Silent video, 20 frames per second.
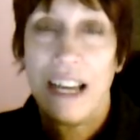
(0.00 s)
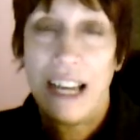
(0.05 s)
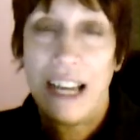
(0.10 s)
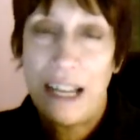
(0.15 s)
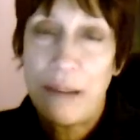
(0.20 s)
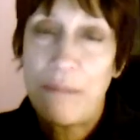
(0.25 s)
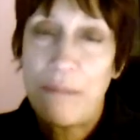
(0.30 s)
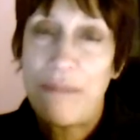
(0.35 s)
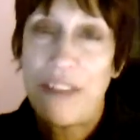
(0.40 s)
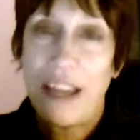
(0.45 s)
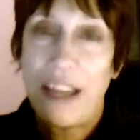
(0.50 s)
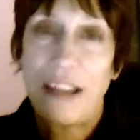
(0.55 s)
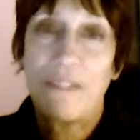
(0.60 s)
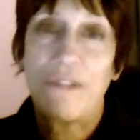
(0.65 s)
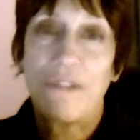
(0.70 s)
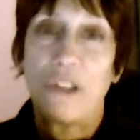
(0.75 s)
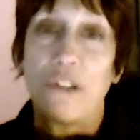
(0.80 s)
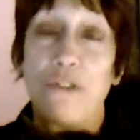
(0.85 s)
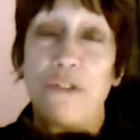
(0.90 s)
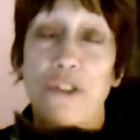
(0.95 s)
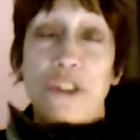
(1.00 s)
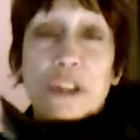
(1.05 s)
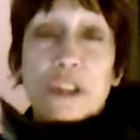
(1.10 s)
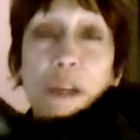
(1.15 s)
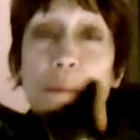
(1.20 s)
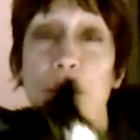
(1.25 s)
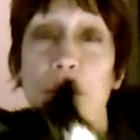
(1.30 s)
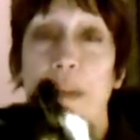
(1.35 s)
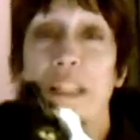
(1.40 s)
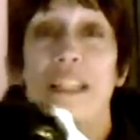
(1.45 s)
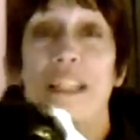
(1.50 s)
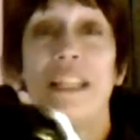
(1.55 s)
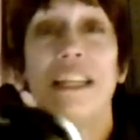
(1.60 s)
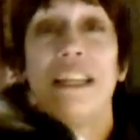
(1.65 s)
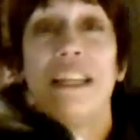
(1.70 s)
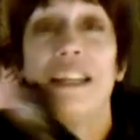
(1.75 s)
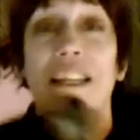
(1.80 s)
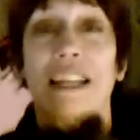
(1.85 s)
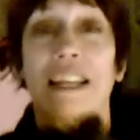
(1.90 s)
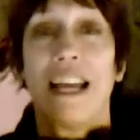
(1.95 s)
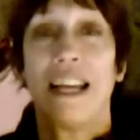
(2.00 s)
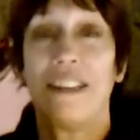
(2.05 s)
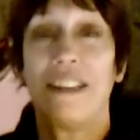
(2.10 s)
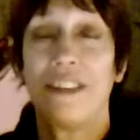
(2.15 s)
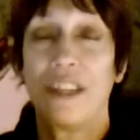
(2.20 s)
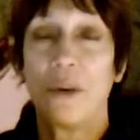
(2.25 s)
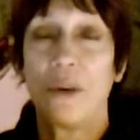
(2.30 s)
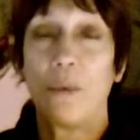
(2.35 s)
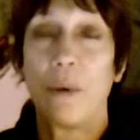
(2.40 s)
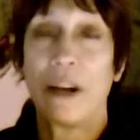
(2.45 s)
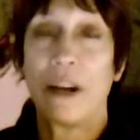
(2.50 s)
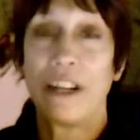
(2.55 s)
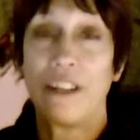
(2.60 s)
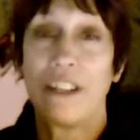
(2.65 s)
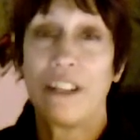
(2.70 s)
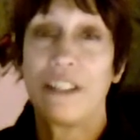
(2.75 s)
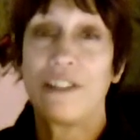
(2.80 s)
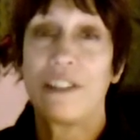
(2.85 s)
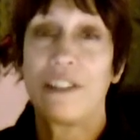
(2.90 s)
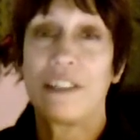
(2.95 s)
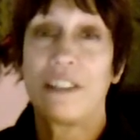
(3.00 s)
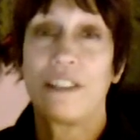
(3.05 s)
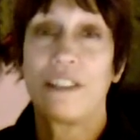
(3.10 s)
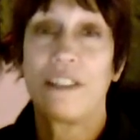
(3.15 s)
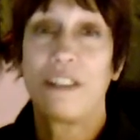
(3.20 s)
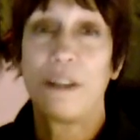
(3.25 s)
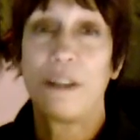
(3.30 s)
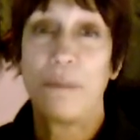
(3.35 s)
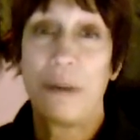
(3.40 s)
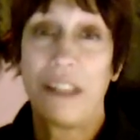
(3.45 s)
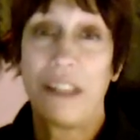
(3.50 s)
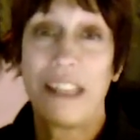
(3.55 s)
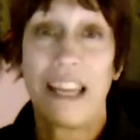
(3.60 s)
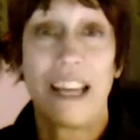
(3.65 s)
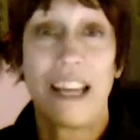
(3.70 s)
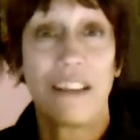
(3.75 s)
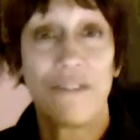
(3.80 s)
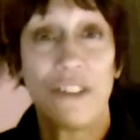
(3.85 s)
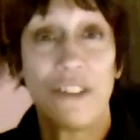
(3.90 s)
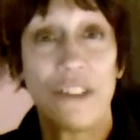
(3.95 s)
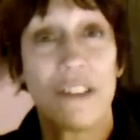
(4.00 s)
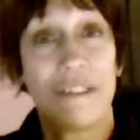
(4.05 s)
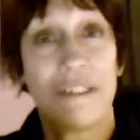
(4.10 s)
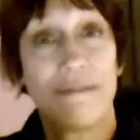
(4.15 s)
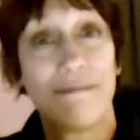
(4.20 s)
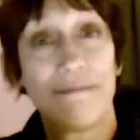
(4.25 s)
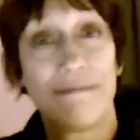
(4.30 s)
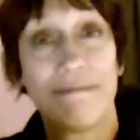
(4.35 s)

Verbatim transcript: I am thankful for the ability and the awareness to be thankful,